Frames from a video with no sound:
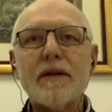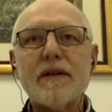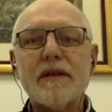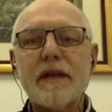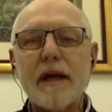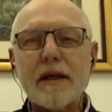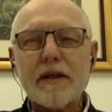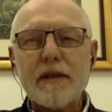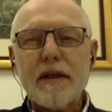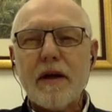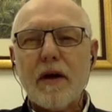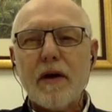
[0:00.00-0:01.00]
this is
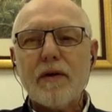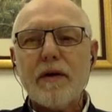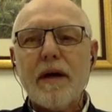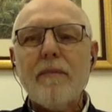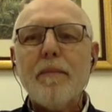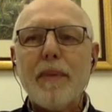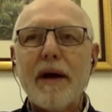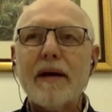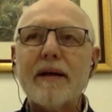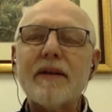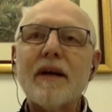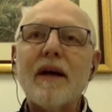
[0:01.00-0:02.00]
actually going to
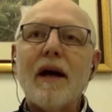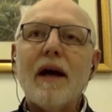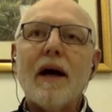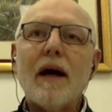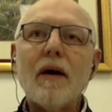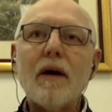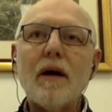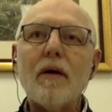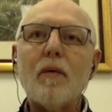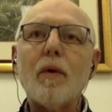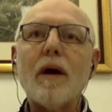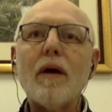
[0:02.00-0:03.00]
impact
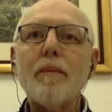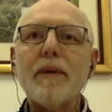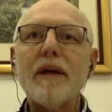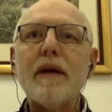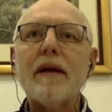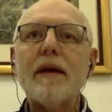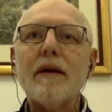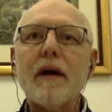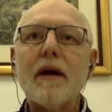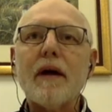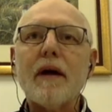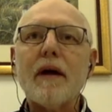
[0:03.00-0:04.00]
our well-being and
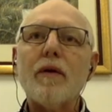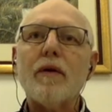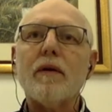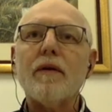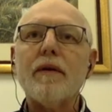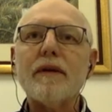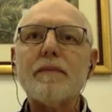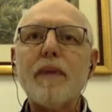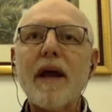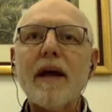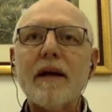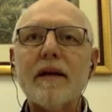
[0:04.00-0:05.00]
our health on this
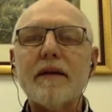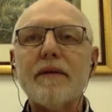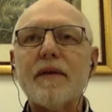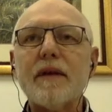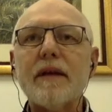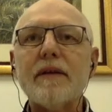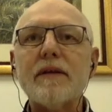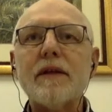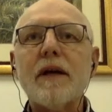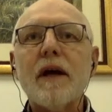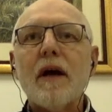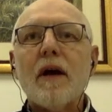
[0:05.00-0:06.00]
planet if
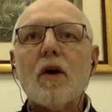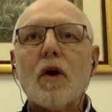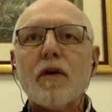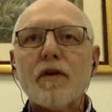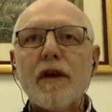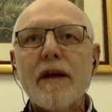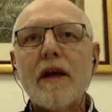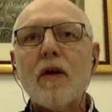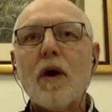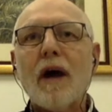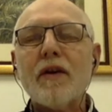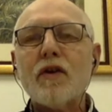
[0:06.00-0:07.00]
things
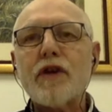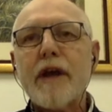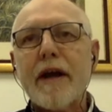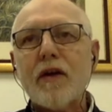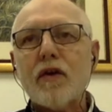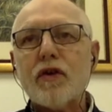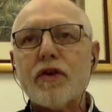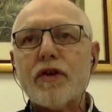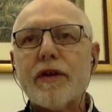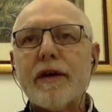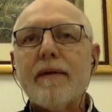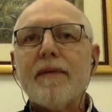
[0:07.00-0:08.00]
continue
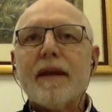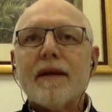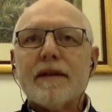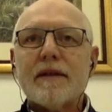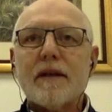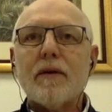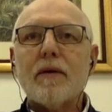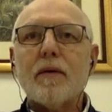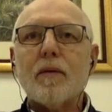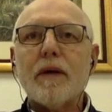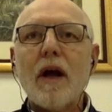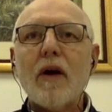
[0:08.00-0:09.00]
unchanged. So
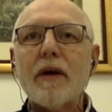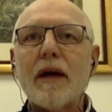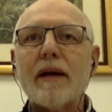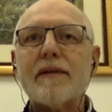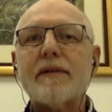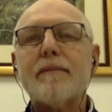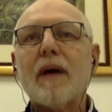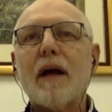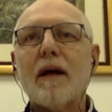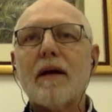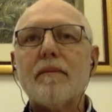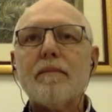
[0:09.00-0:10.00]
we know that
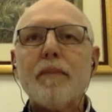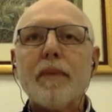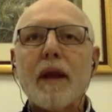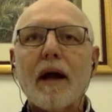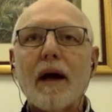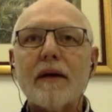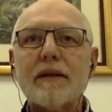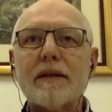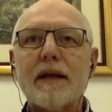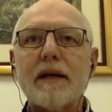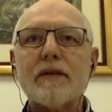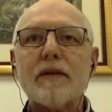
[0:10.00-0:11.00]
um,
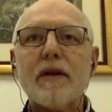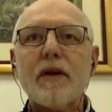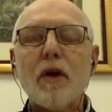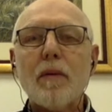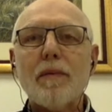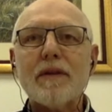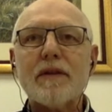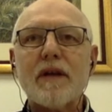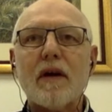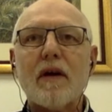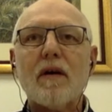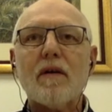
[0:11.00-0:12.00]
us as humans
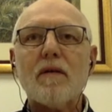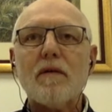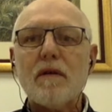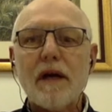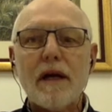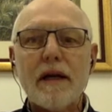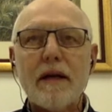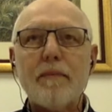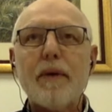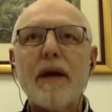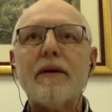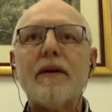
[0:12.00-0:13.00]
are really
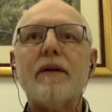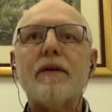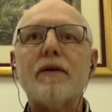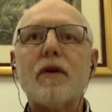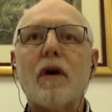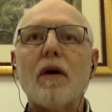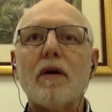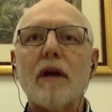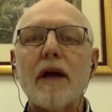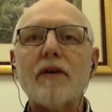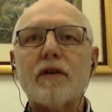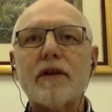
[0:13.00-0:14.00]
dependent on
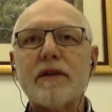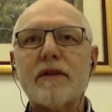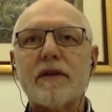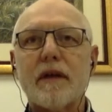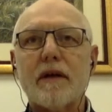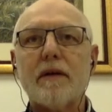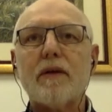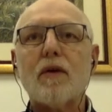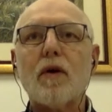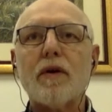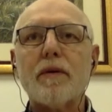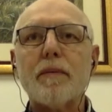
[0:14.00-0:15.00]
nature's uh,
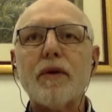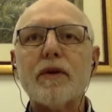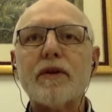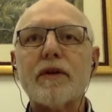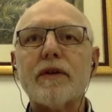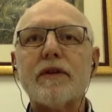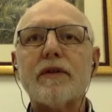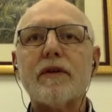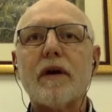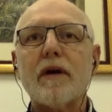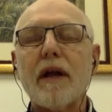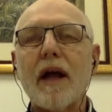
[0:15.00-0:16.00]
contributions
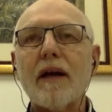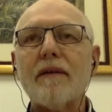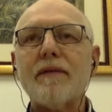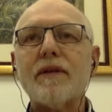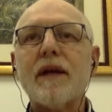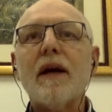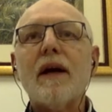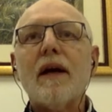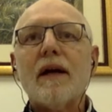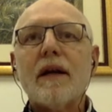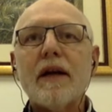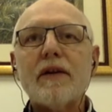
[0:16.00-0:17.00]
to our lives.
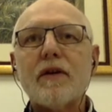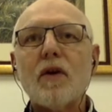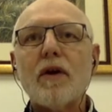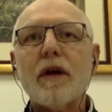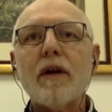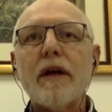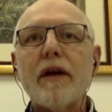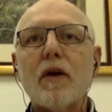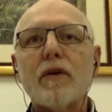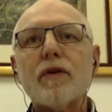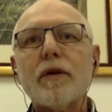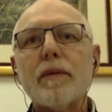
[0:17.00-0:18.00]
Nature not only
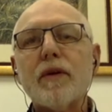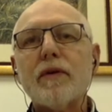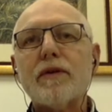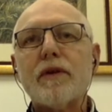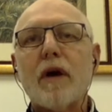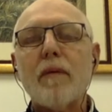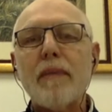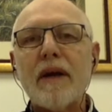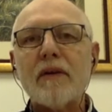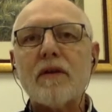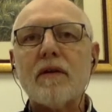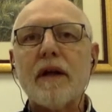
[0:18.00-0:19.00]
contributes to our
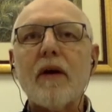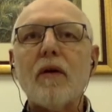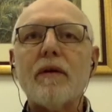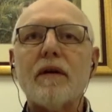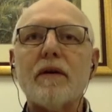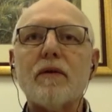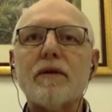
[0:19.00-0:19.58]
mental health, it